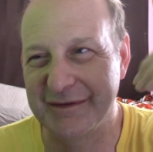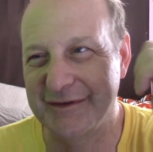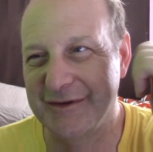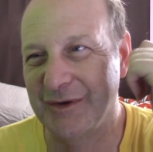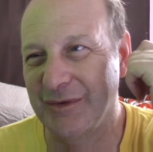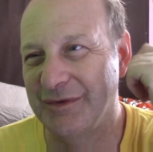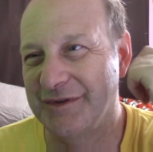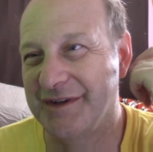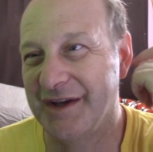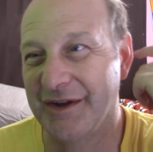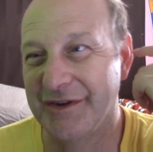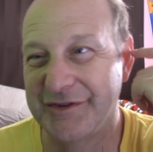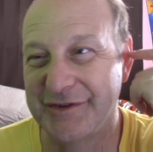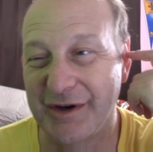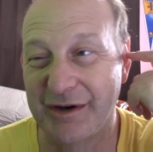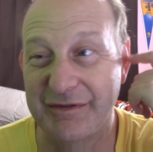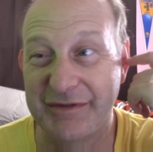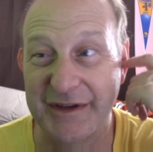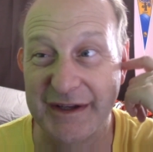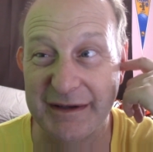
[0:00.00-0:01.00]
go tell
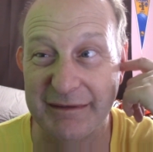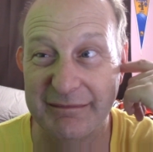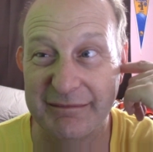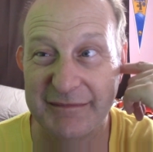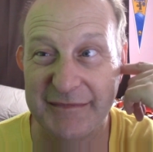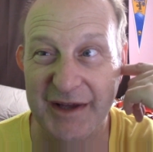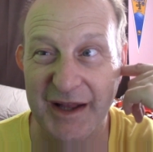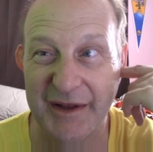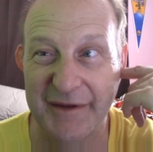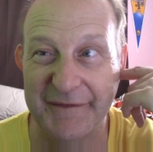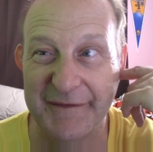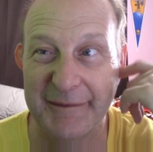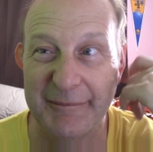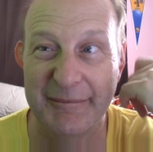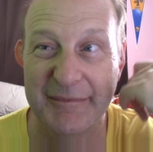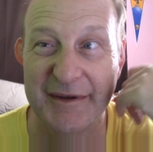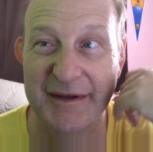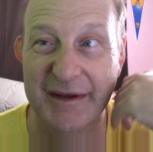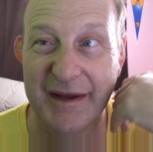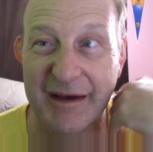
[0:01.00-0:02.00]
Starfleet, yell at
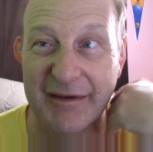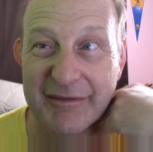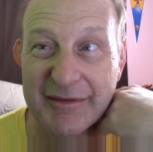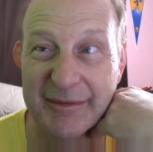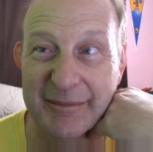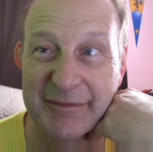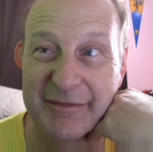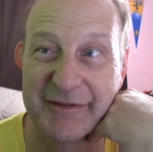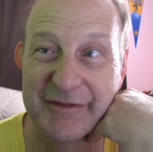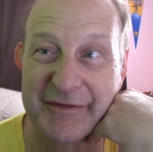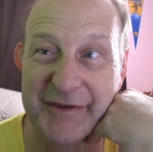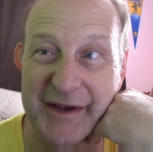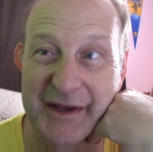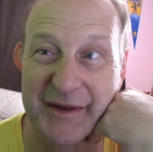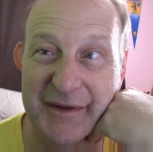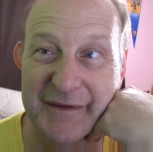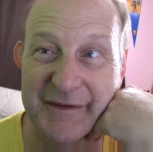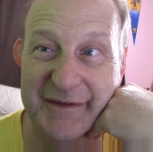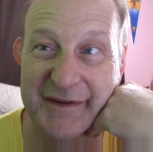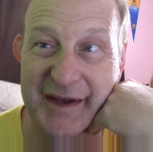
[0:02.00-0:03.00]
them, and have them
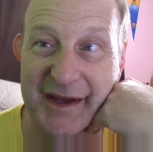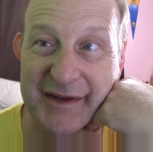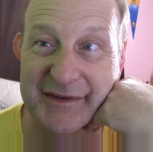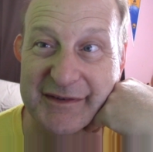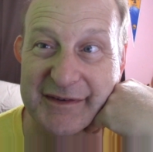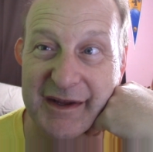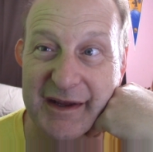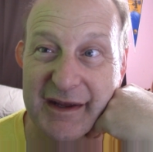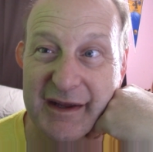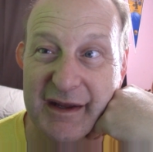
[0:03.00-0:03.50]
fail the test.